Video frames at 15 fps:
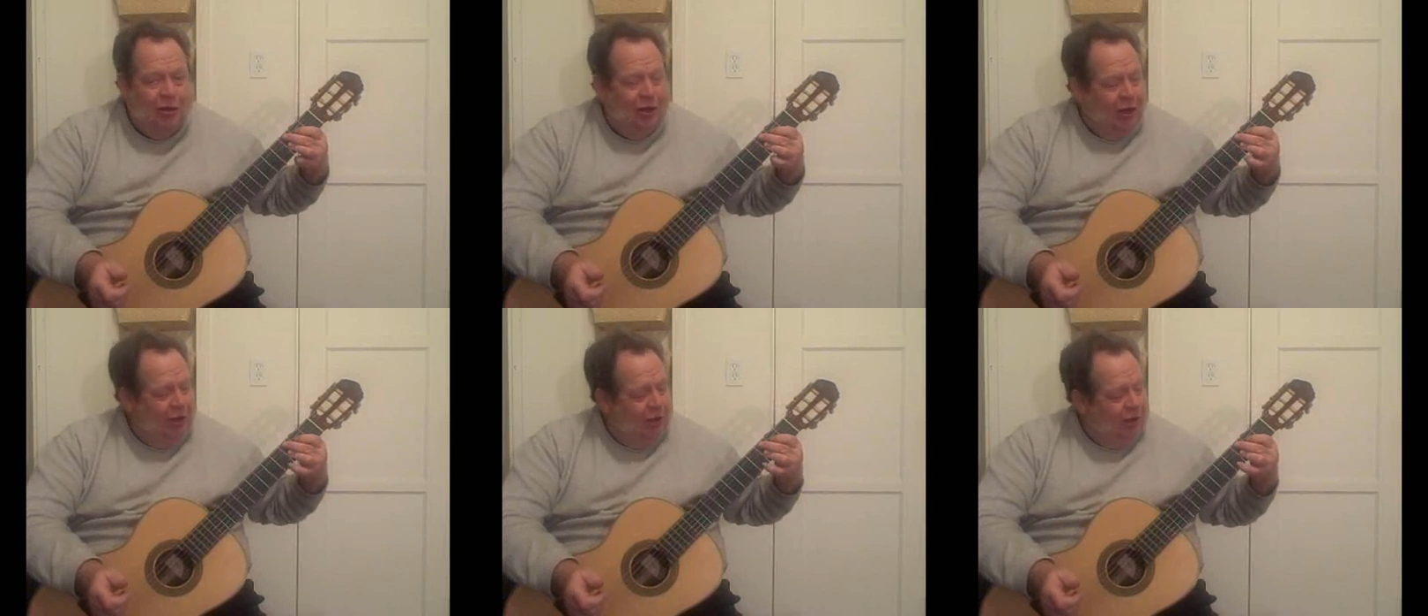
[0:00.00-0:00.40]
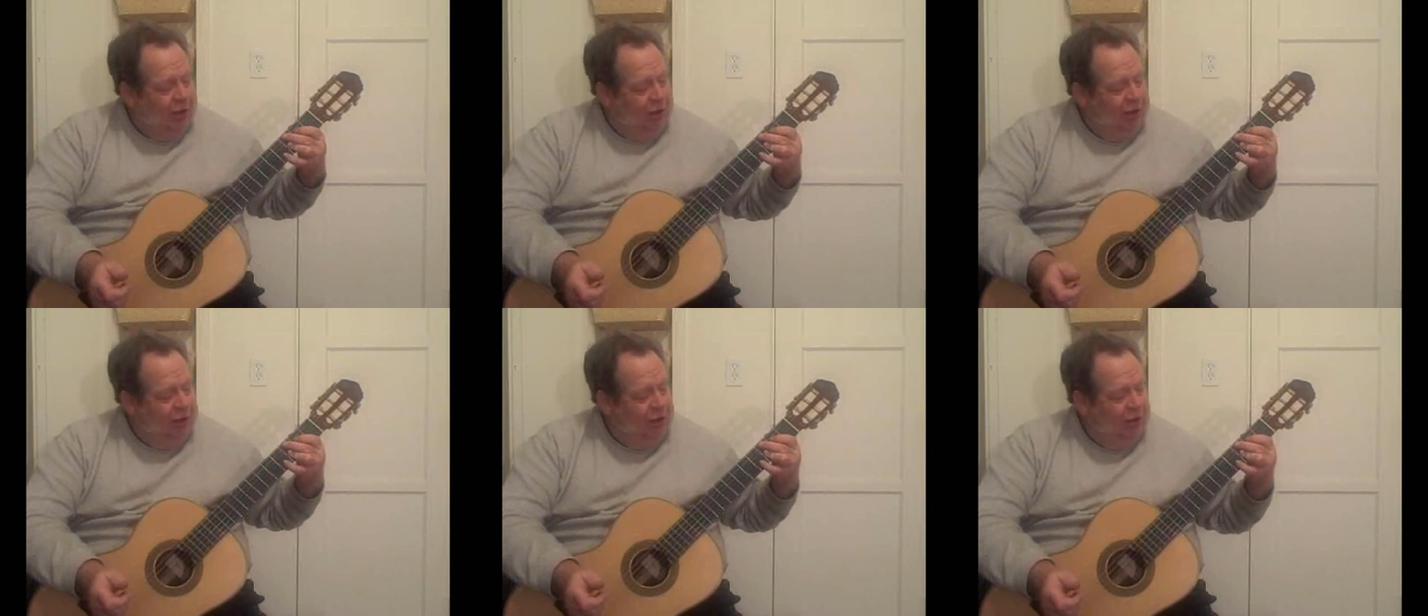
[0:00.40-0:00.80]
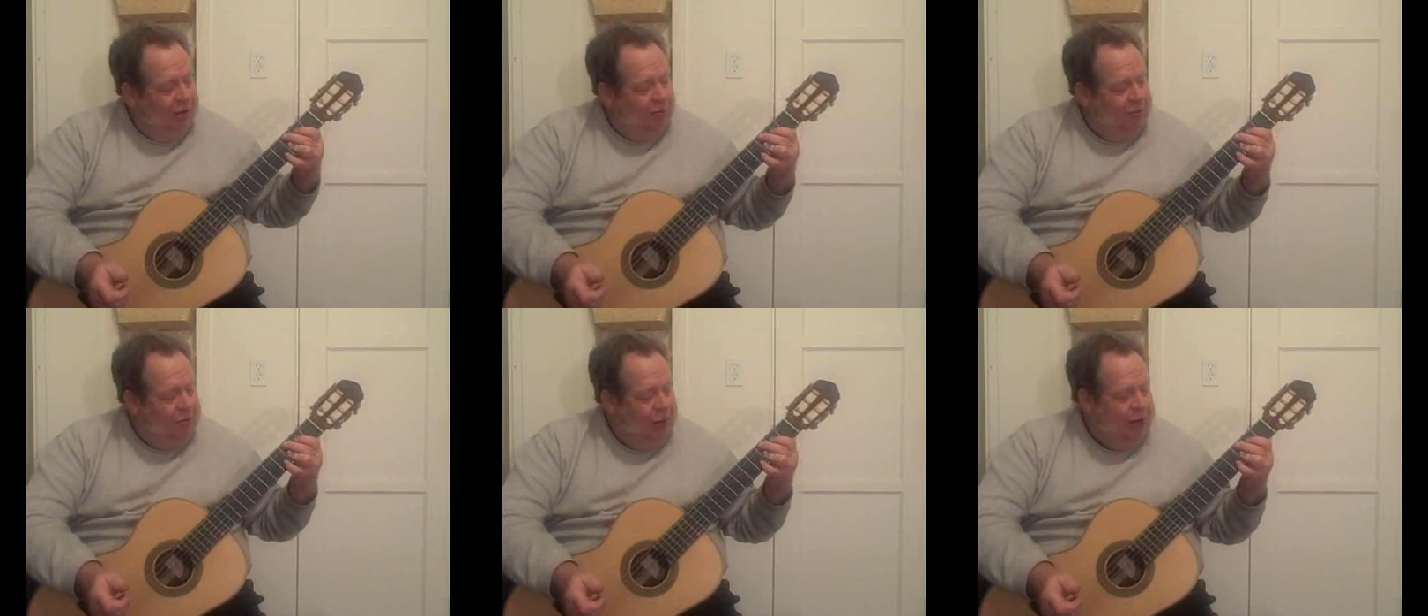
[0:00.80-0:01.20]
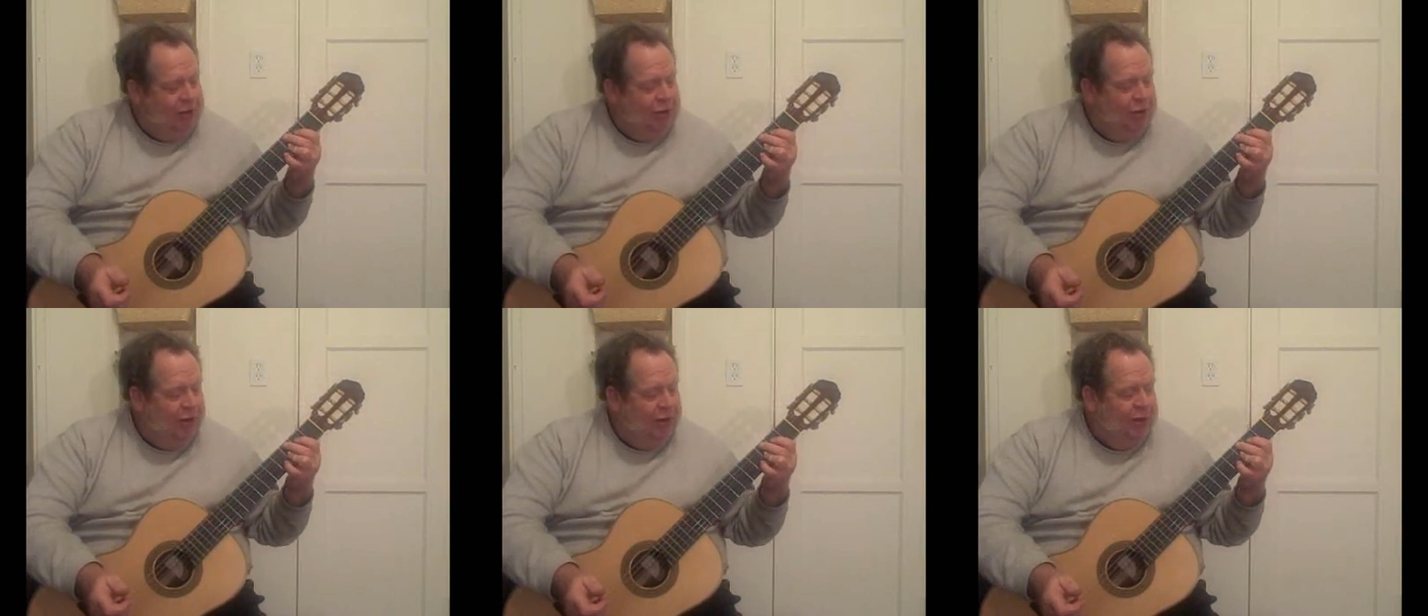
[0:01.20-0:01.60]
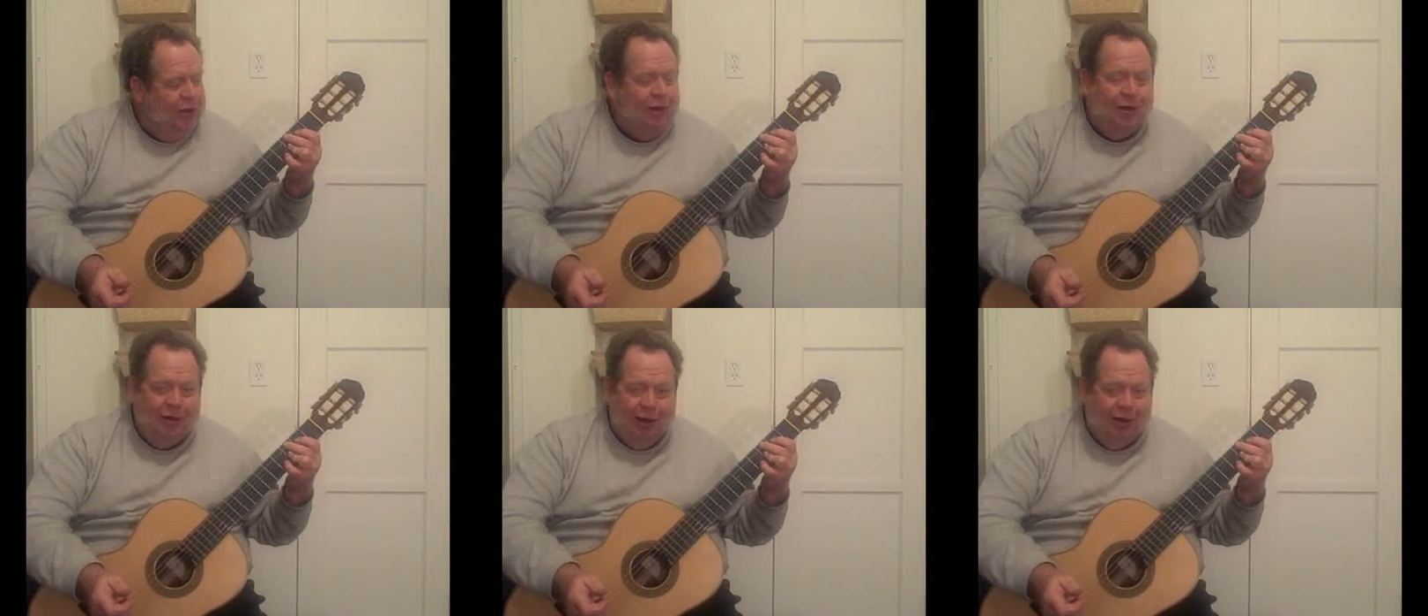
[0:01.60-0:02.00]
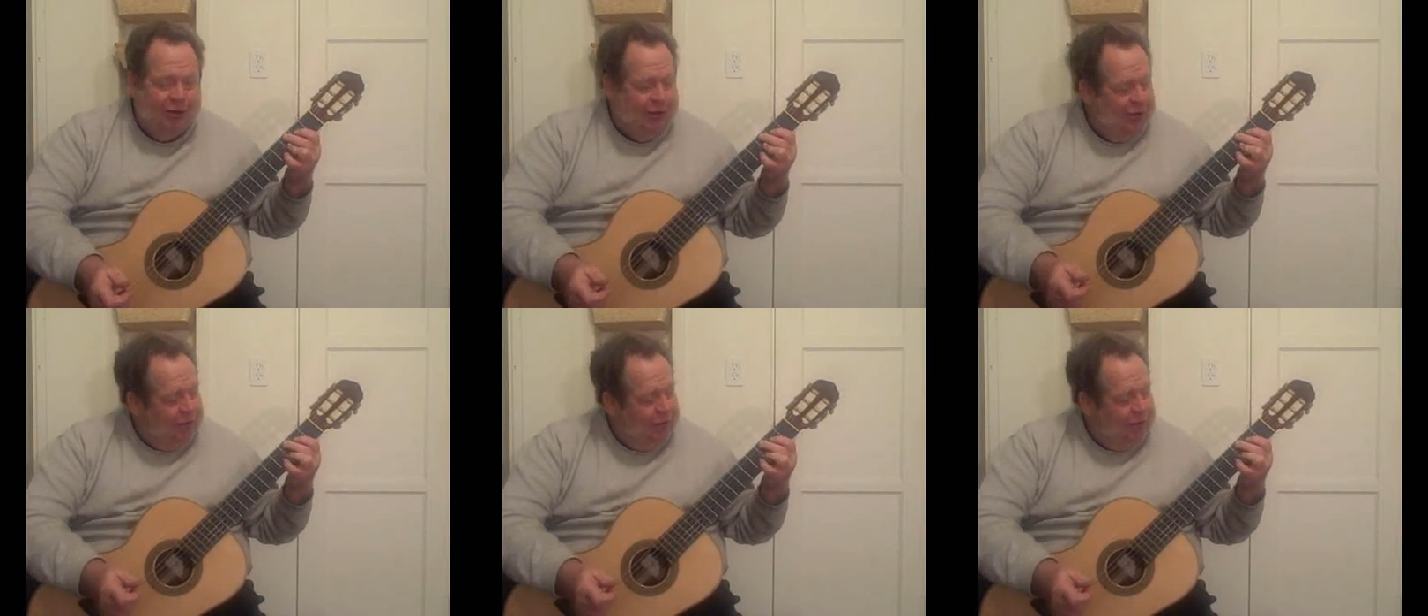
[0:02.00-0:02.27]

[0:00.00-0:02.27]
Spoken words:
ninth, or your major ninth,